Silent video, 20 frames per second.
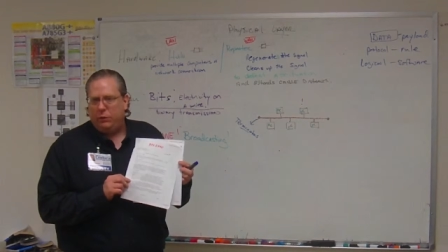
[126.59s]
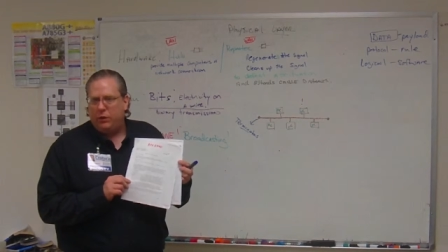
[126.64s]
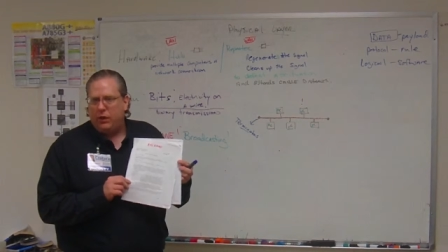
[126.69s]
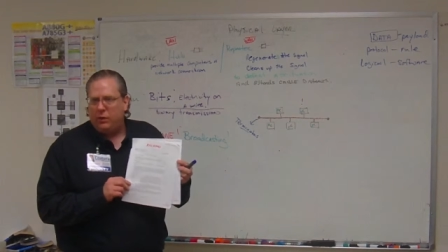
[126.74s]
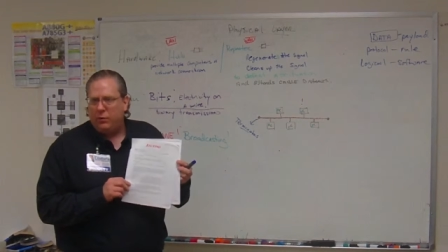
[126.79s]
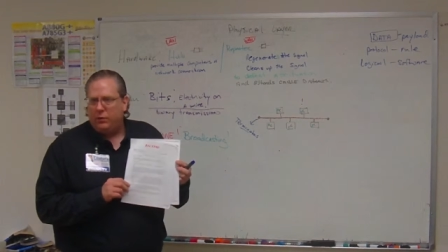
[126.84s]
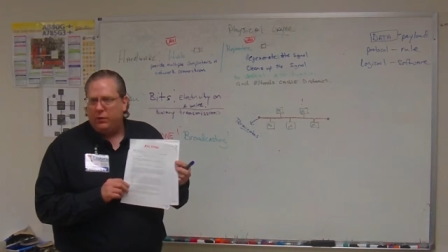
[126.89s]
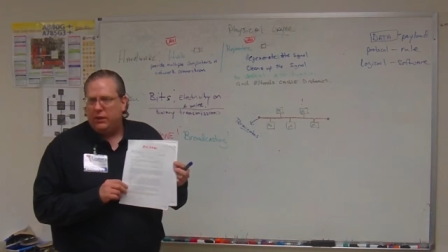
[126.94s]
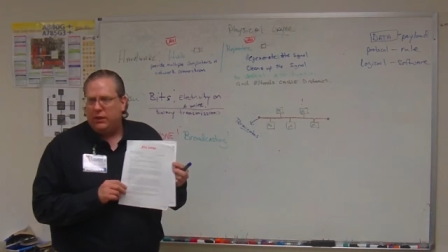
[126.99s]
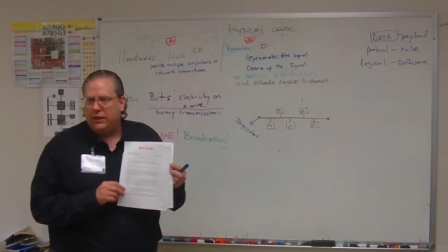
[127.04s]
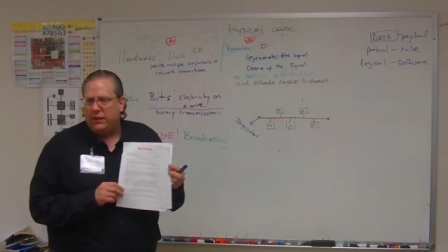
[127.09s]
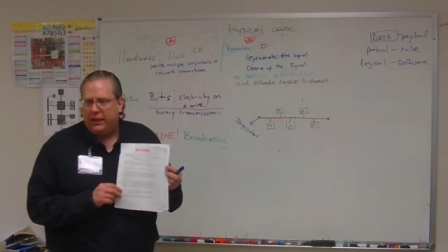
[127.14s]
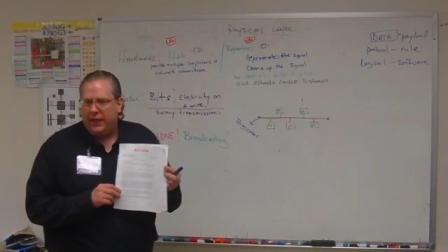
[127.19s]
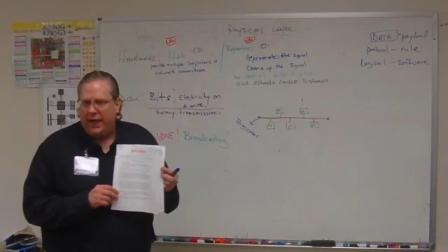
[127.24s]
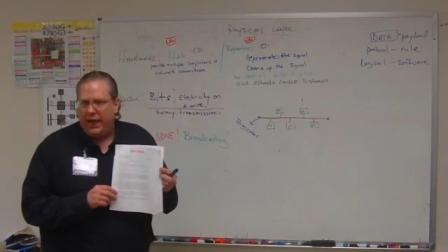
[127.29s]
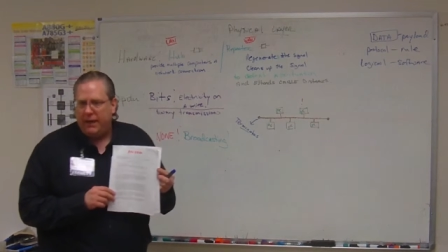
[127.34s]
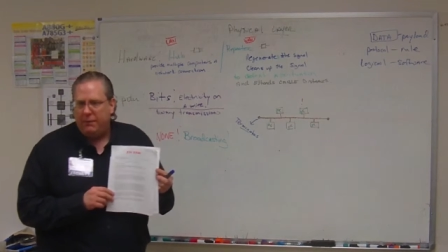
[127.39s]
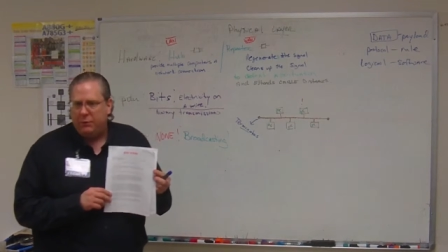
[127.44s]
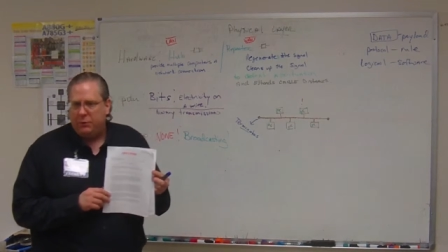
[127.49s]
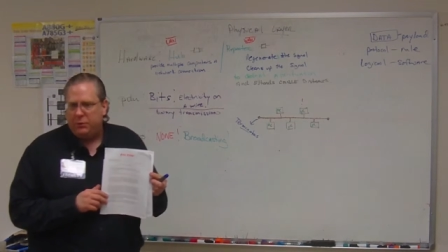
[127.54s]
what will a
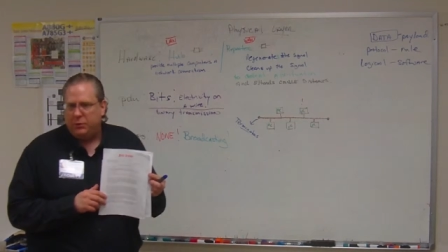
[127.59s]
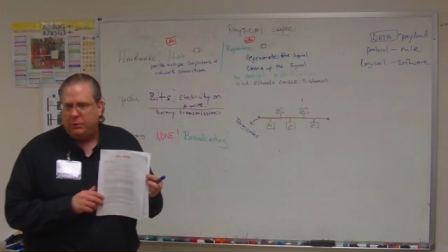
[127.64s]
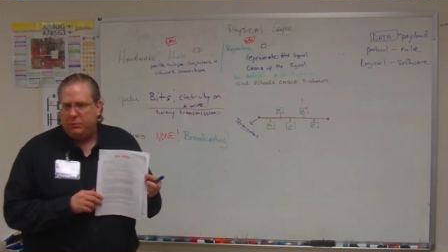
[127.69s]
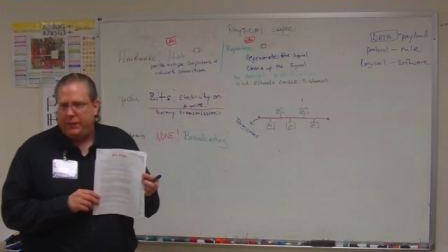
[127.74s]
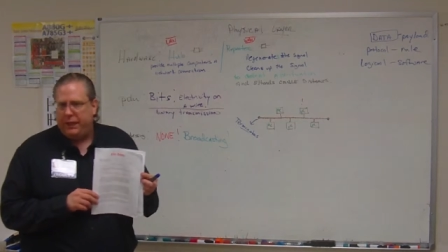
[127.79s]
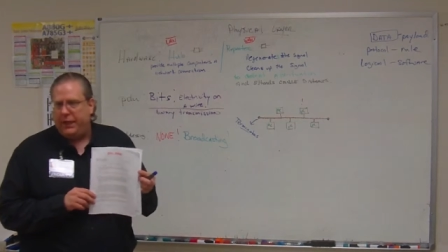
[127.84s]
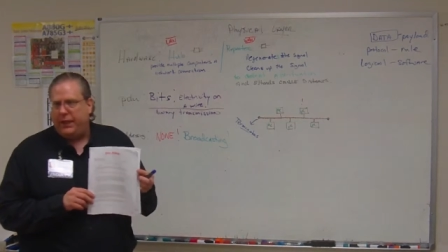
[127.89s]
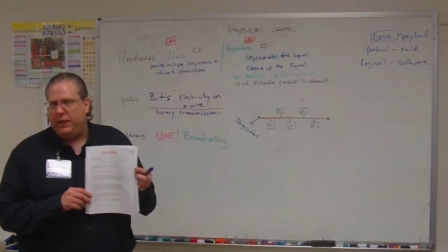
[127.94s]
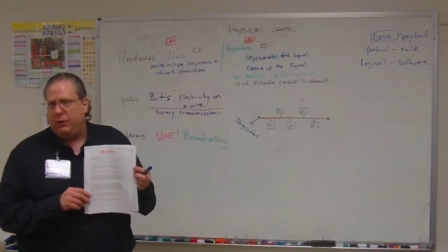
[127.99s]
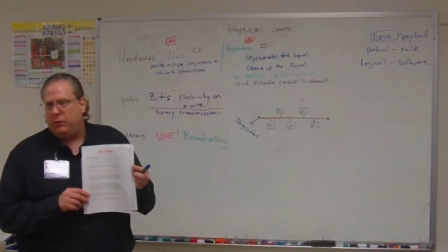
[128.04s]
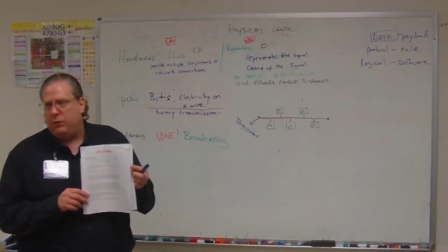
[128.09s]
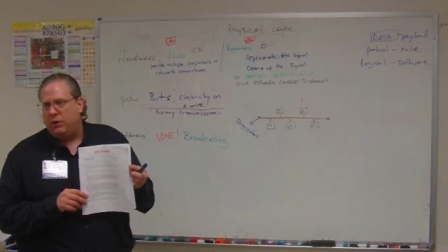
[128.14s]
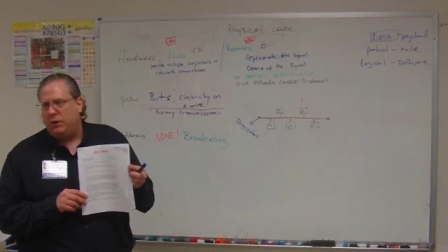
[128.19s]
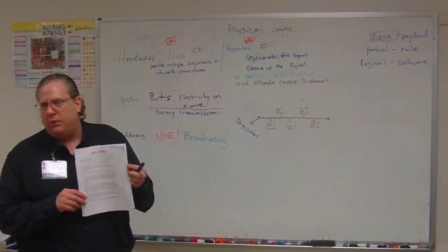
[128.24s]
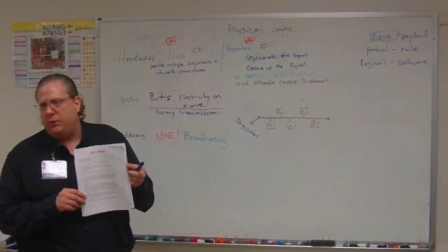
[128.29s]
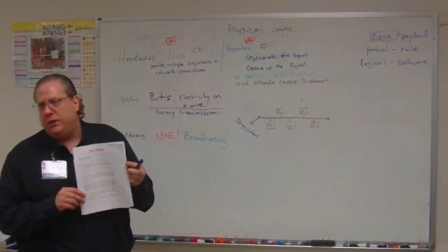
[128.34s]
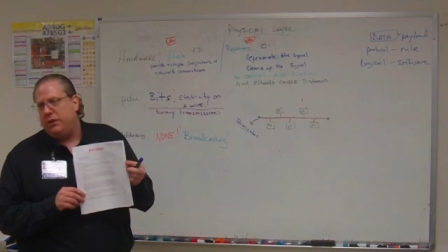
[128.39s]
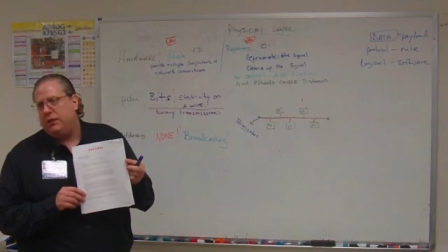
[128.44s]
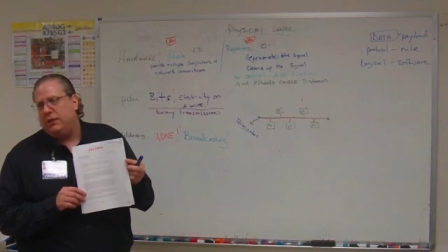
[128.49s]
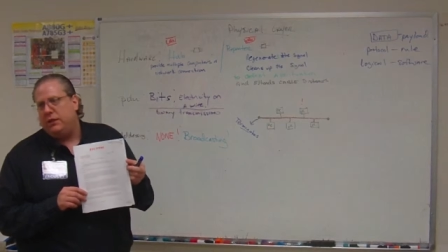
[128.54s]
cable be,
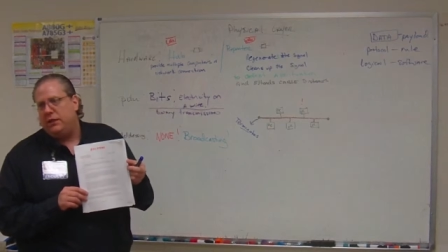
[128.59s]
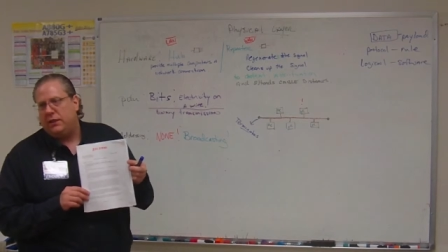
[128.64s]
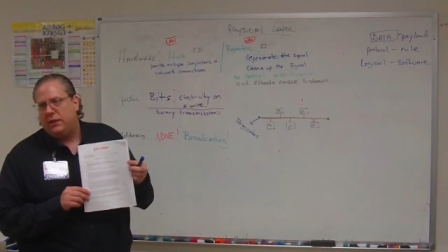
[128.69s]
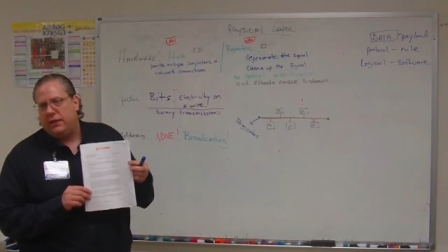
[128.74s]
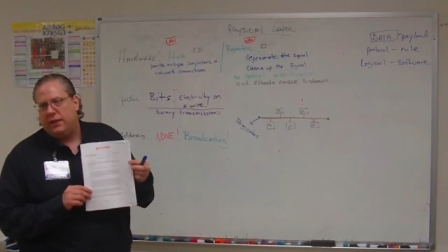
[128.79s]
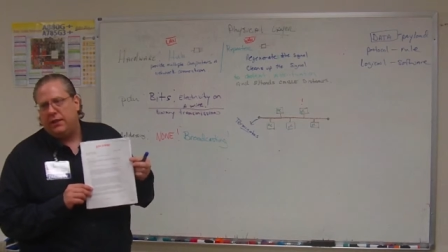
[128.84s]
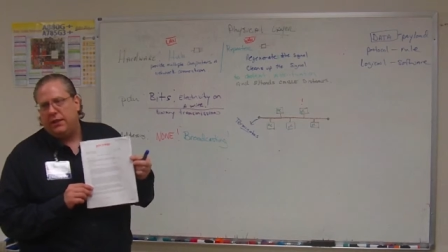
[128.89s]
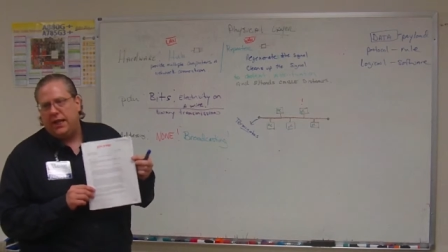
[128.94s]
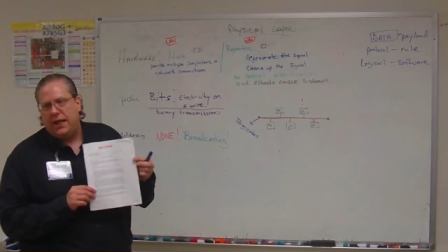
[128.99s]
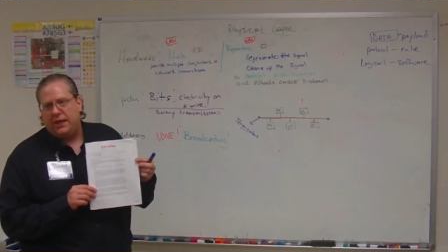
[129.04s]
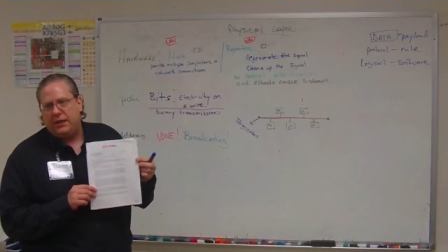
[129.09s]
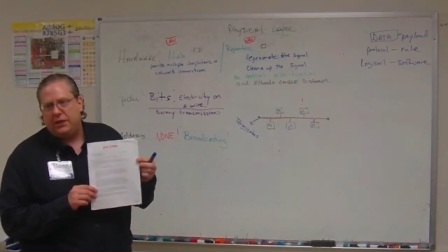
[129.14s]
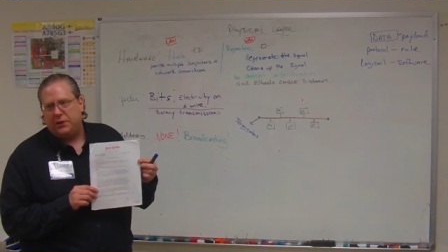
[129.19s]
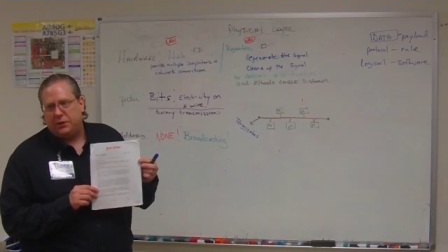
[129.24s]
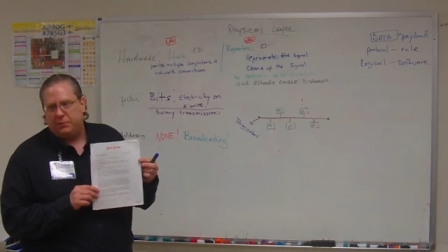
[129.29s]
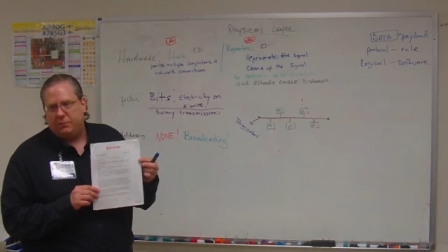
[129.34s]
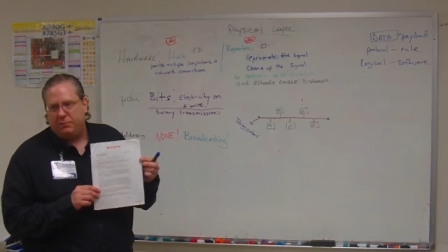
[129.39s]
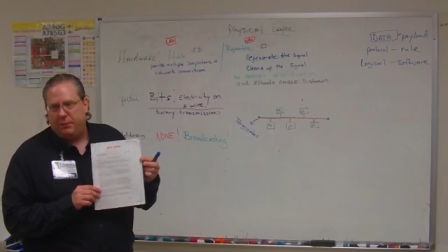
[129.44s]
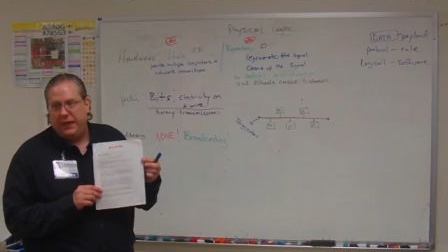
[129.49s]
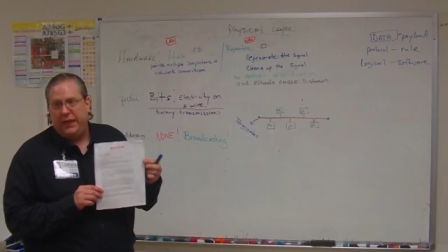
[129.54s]
what will a
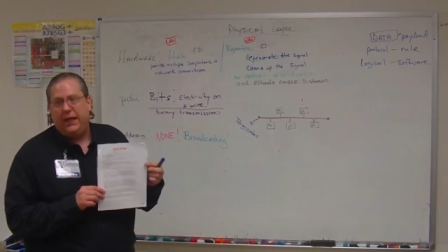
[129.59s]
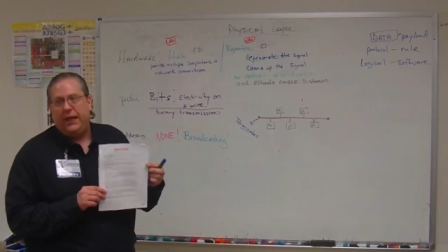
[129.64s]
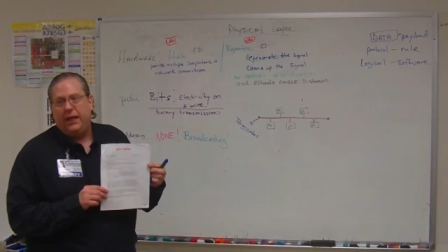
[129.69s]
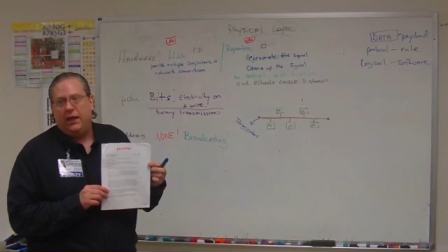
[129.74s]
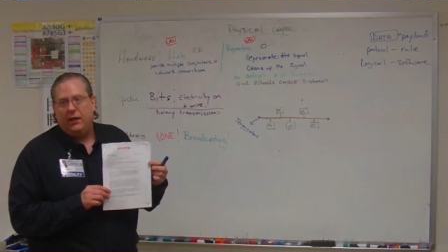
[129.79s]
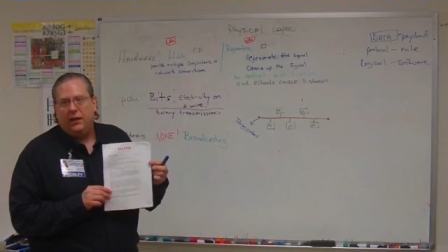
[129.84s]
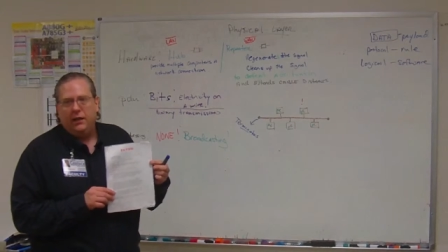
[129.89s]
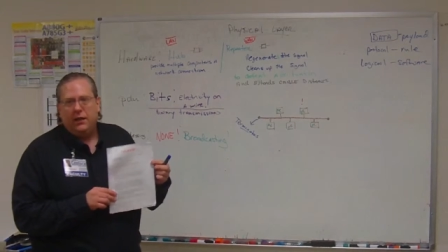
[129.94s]
connector be.